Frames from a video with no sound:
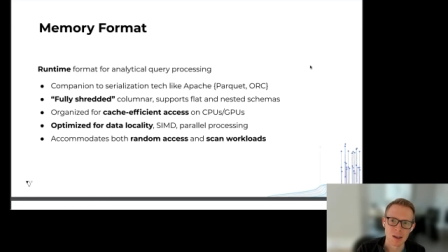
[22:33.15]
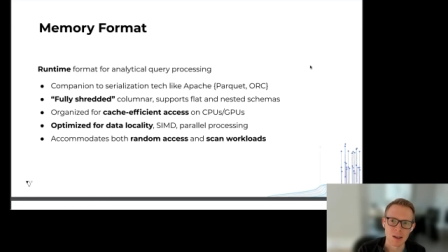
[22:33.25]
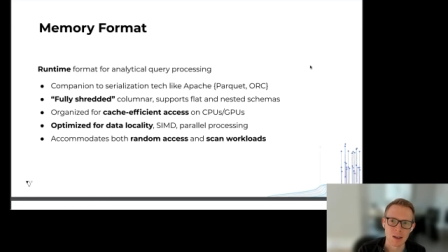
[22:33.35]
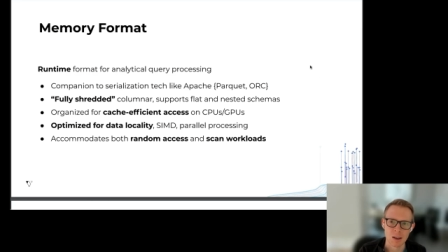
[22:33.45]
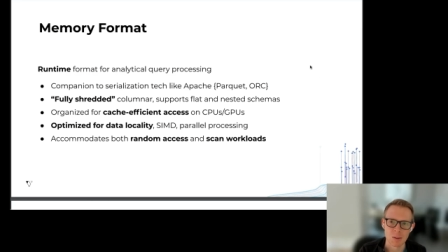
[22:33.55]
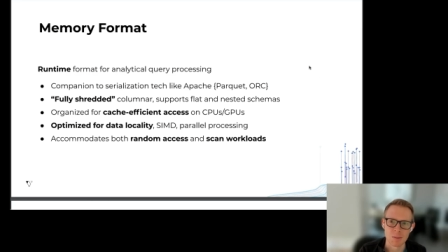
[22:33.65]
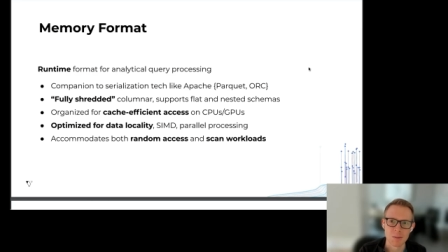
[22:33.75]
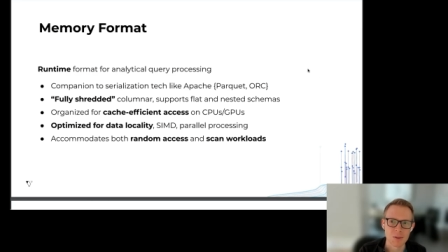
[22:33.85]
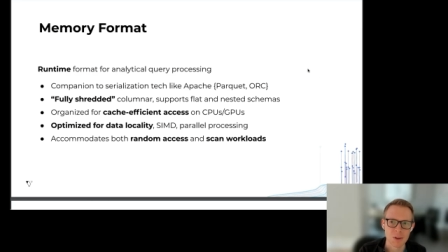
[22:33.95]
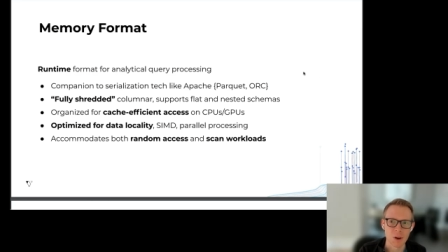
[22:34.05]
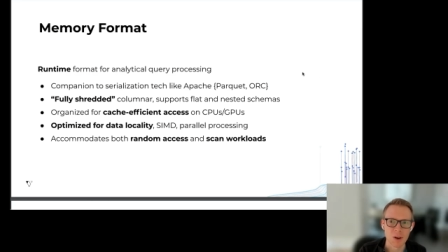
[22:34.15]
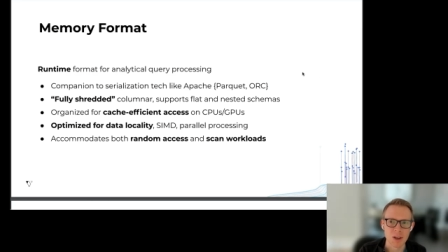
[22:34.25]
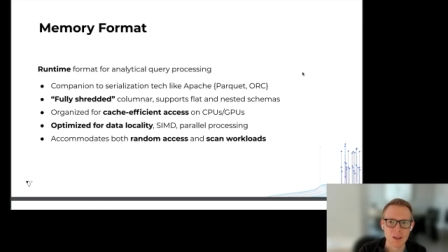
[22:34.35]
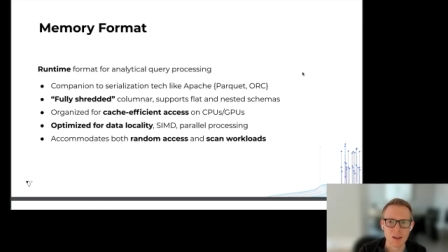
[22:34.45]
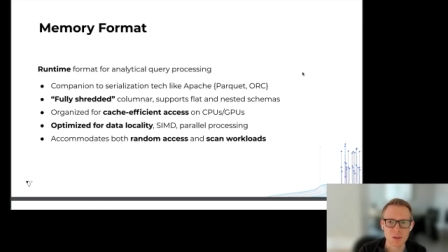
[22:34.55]
Um, so
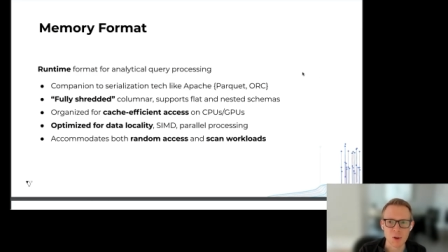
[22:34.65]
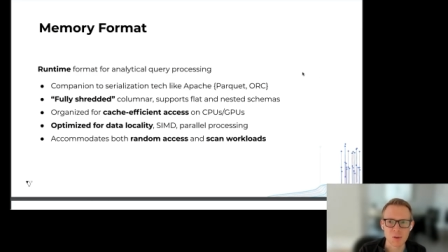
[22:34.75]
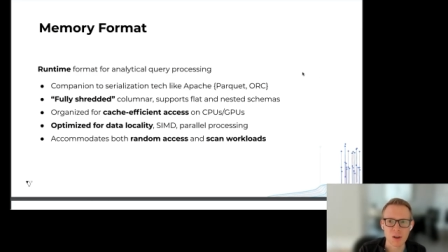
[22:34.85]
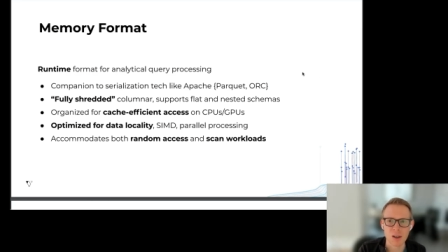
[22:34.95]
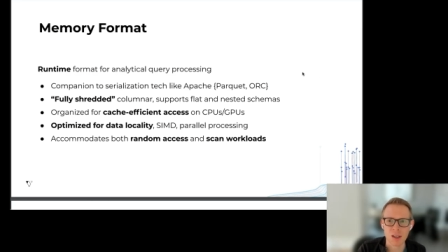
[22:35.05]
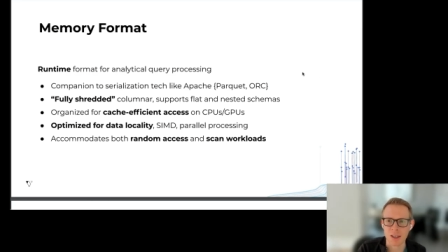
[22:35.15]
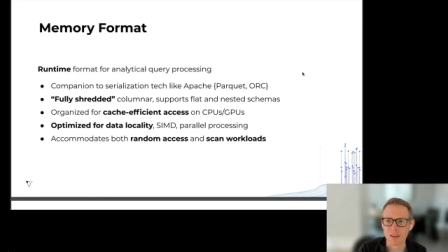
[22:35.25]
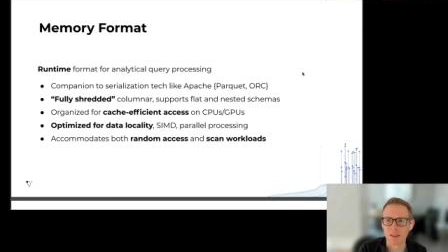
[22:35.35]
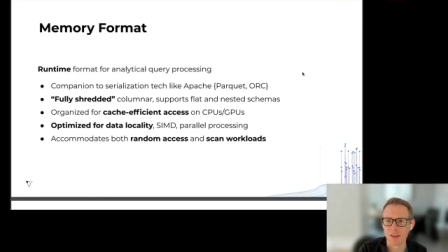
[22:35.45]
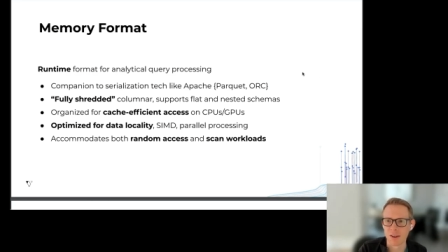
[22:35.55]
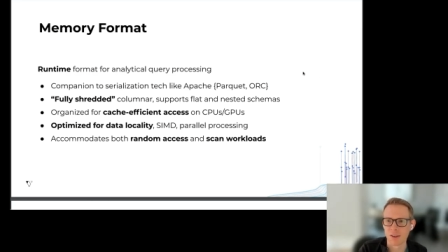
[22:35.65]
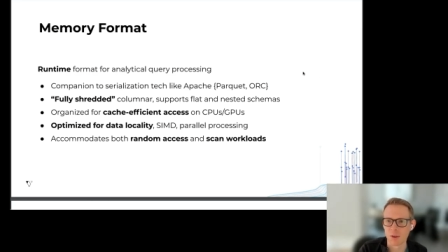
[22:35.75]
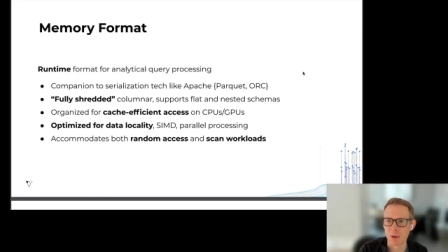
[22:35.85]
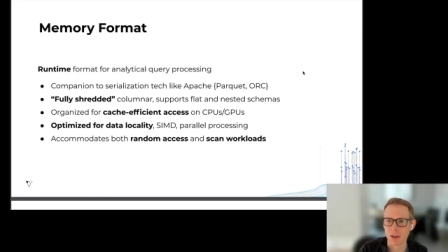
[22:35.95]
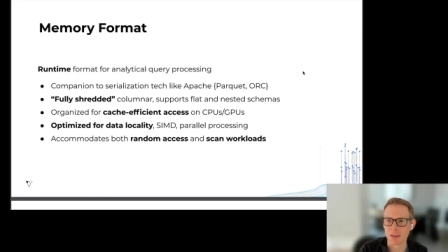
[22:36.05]
it, it's overall like there
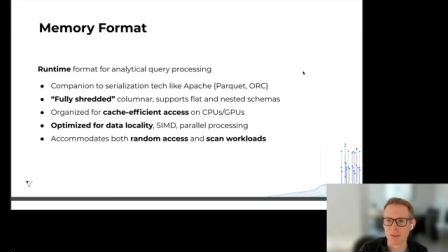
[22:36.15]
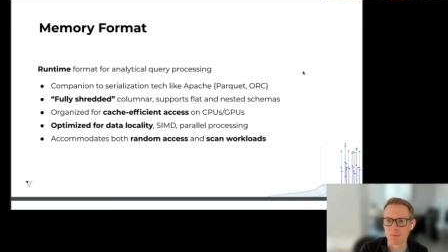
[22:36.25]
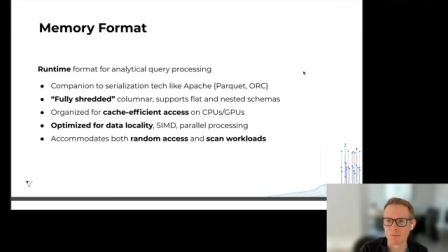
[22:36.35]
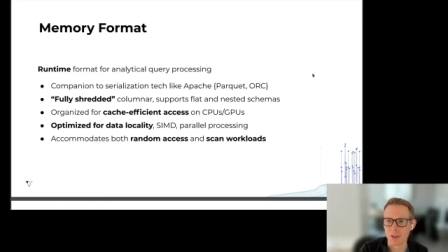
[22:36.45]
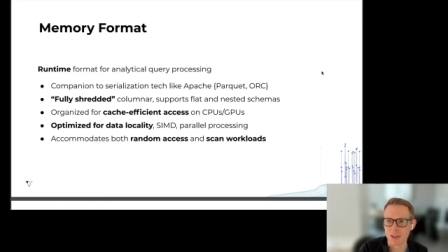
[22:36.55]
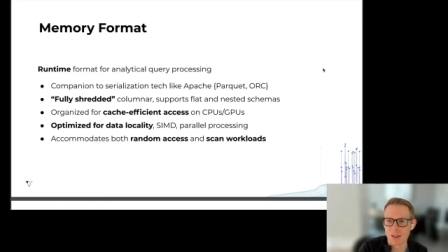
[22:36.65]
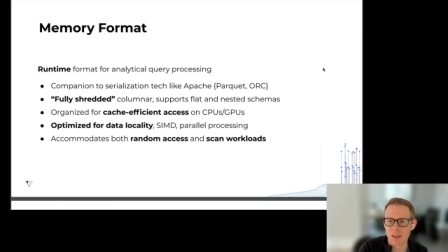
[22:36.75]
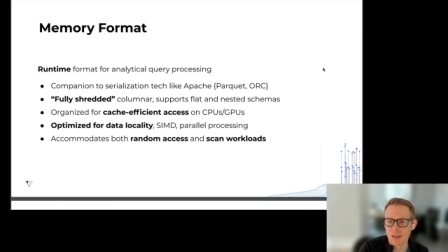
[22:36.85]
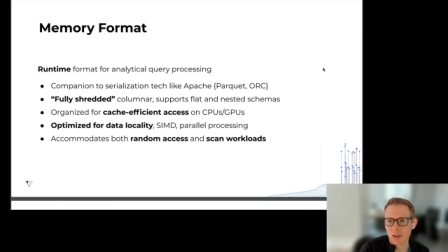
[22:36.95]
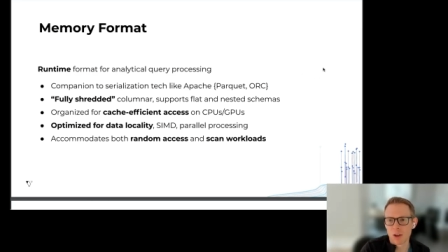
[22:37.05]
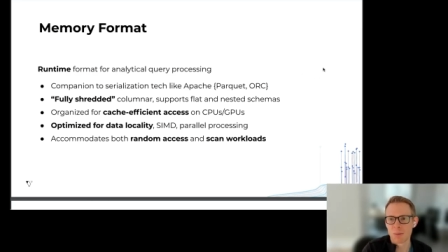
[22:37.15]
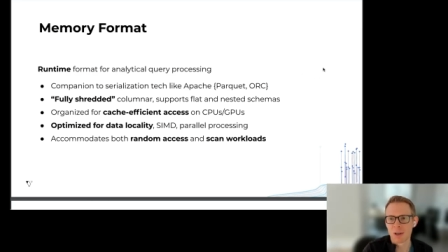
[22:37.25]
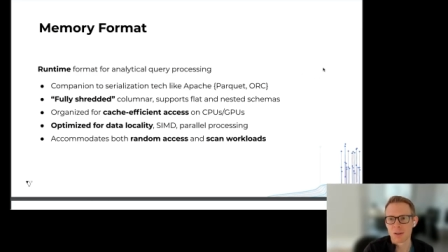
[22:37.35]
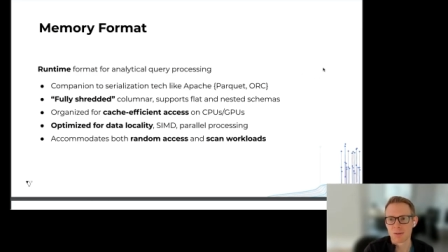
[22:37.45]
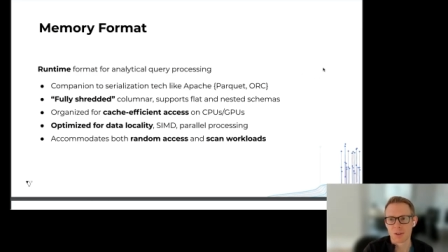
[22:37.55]
there've been it, it's a little
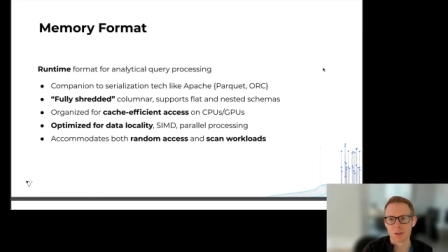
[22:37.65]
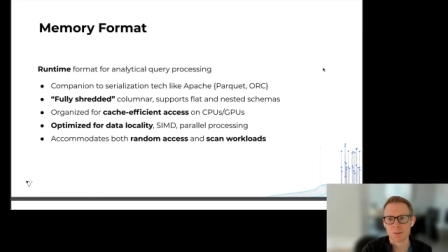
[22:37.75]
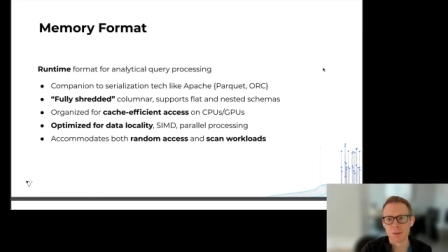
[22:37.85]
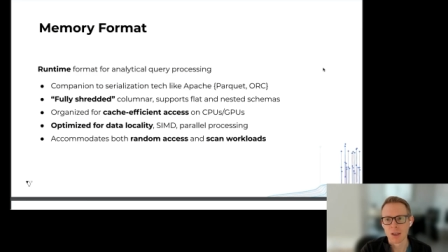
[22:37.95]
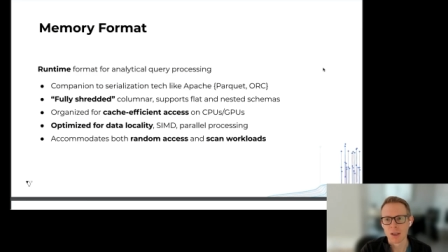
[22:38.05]
bit of a